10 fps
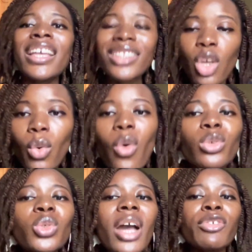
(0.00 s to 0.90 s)
they will
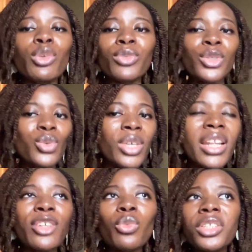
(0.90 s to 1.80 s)
also have something to gain.
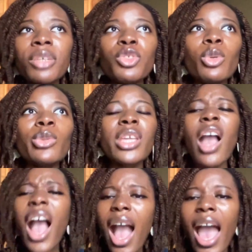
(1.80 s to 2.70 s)
And you want them to be able to say,
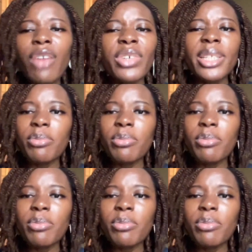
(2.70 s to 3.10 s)
I really